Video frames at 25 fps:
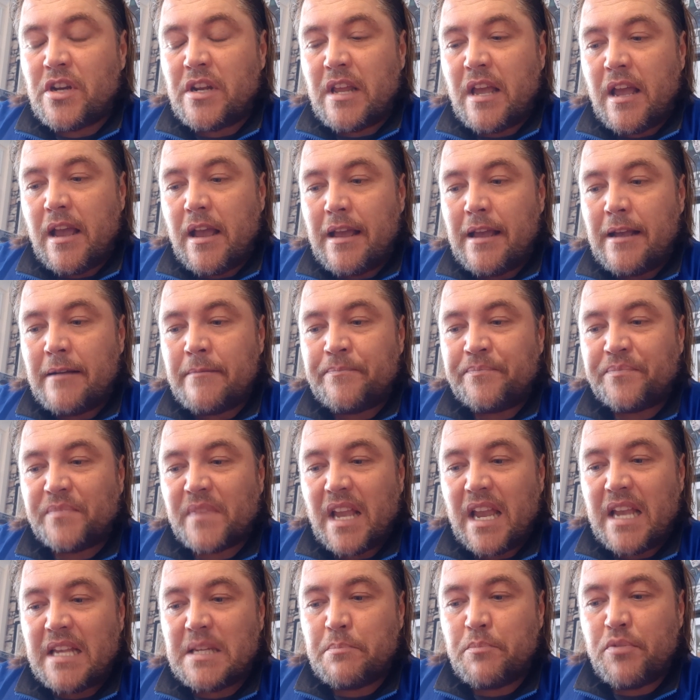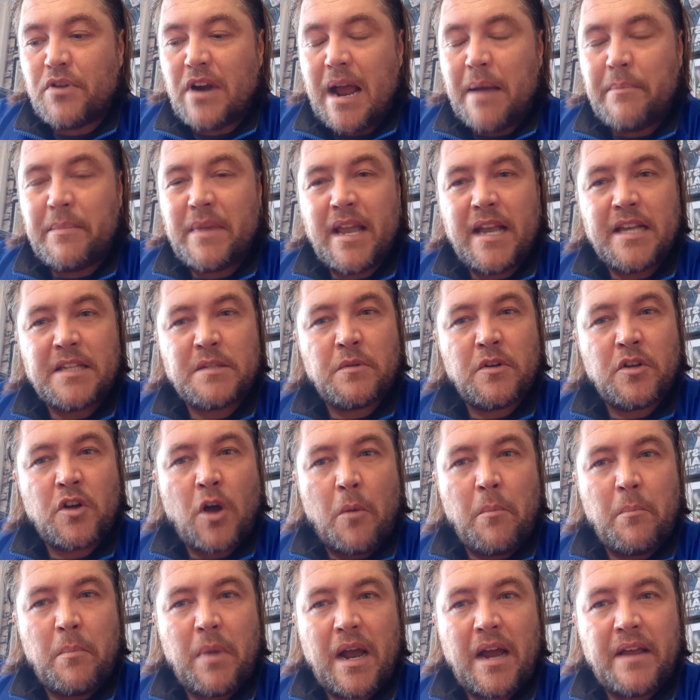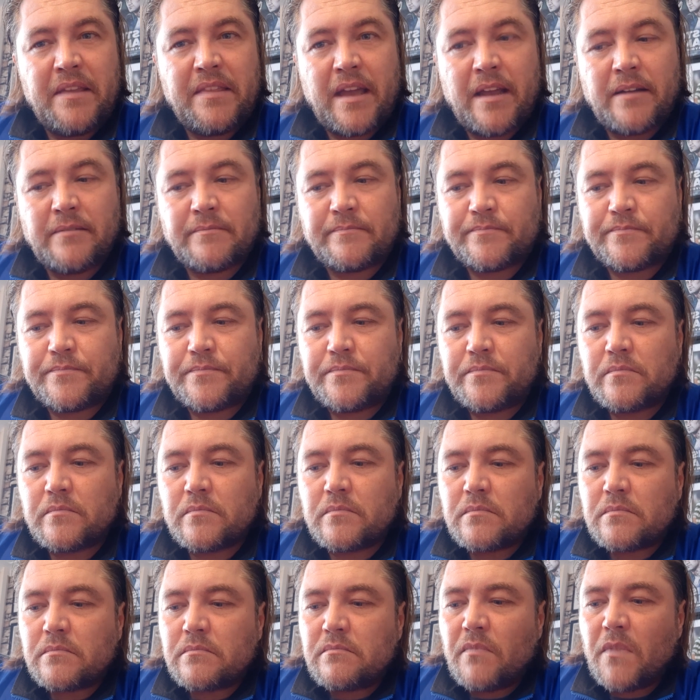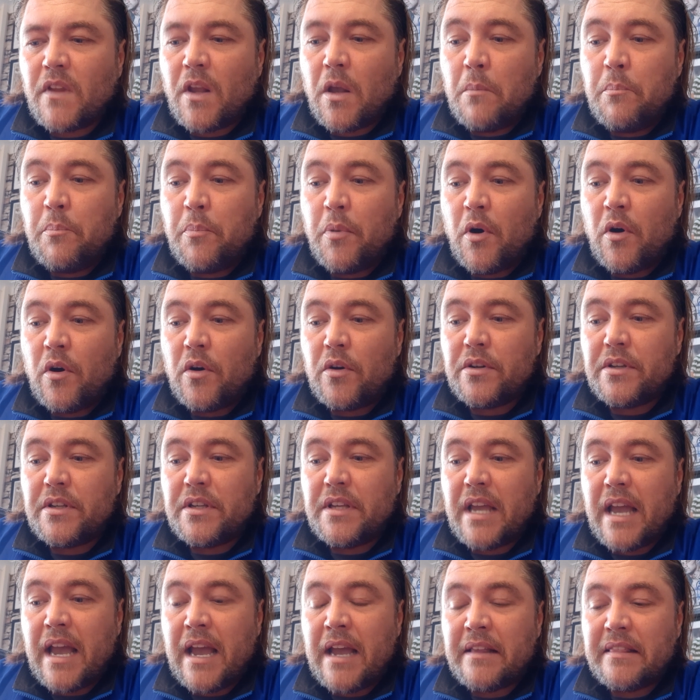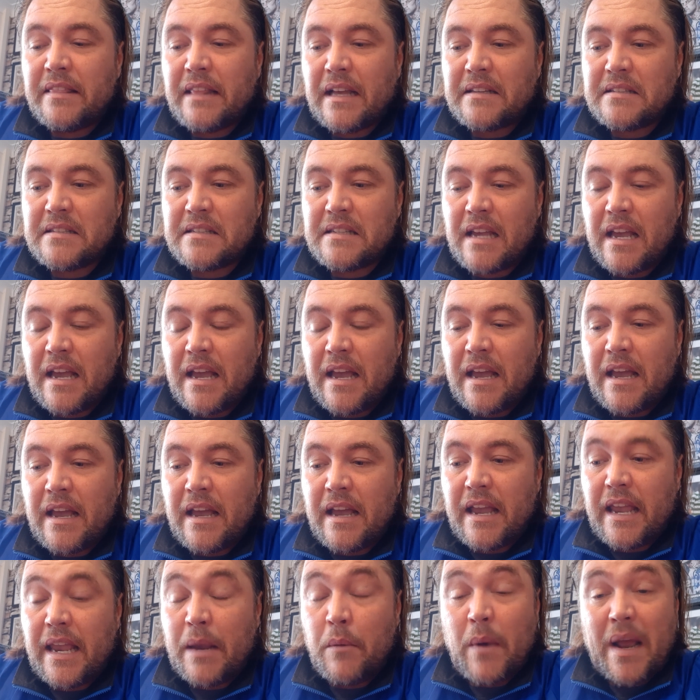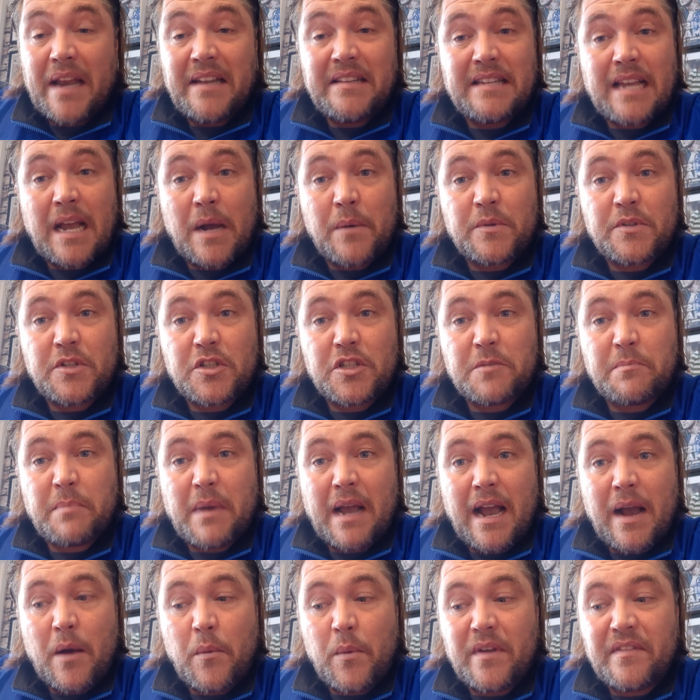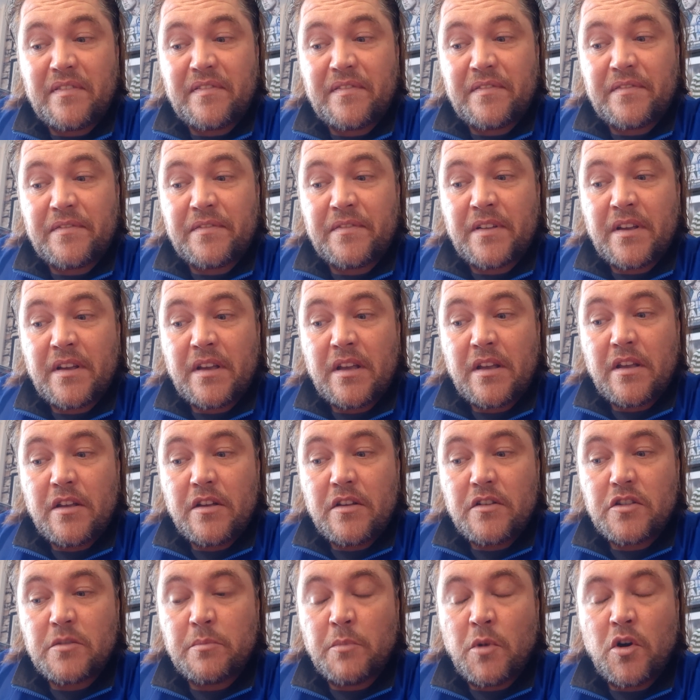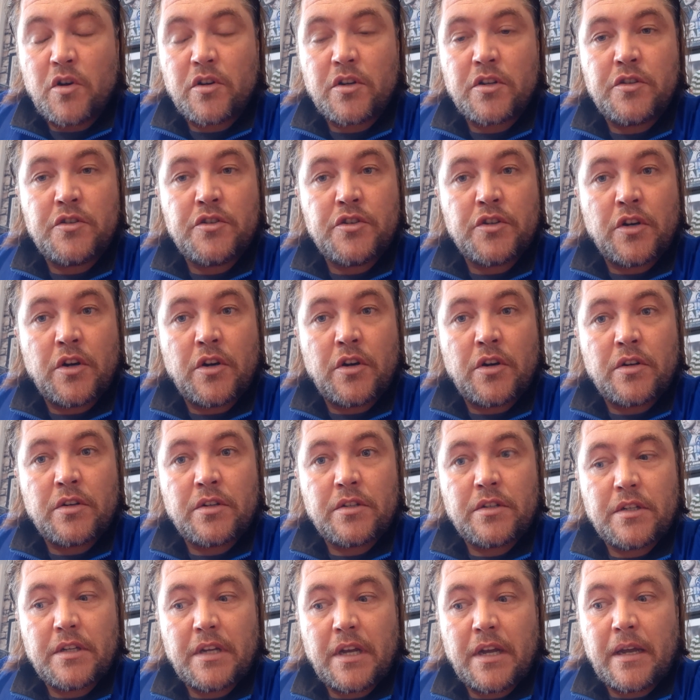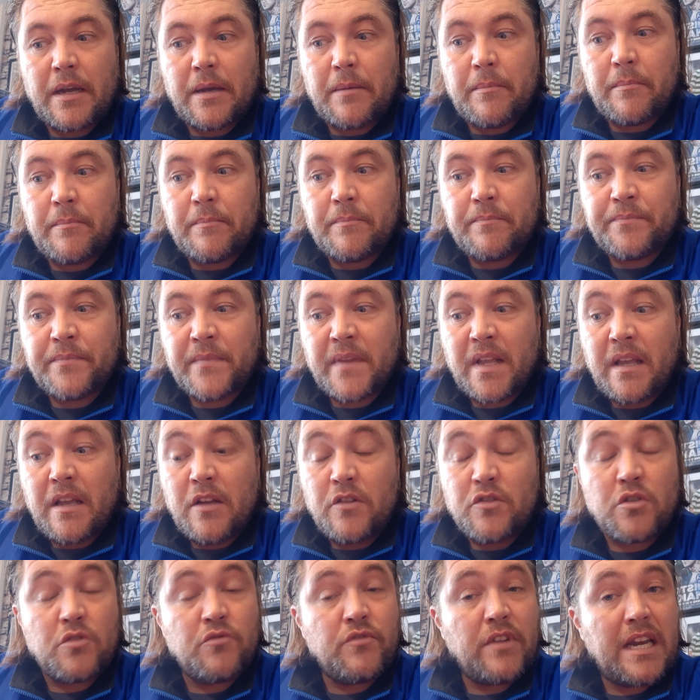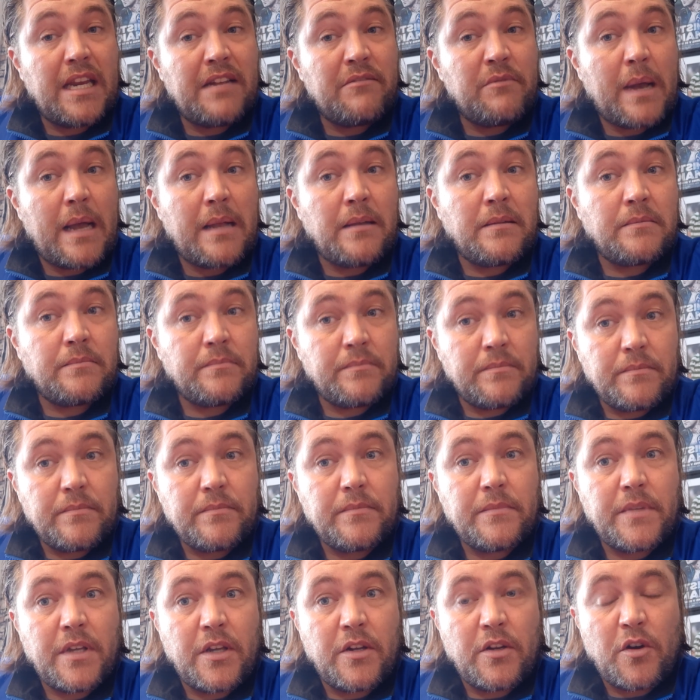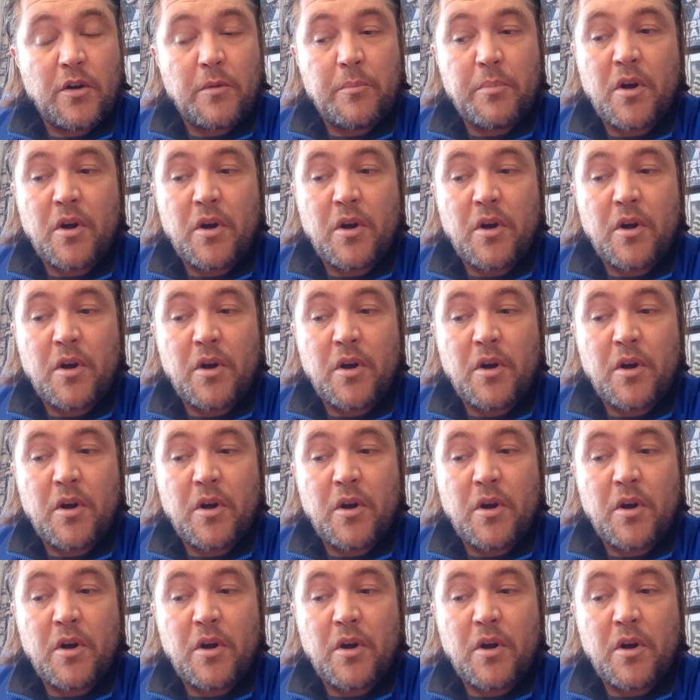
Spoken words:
And his prime years were gone by then. But yeah, that's he went down to spar with Smoking Joe. Done really well, you know.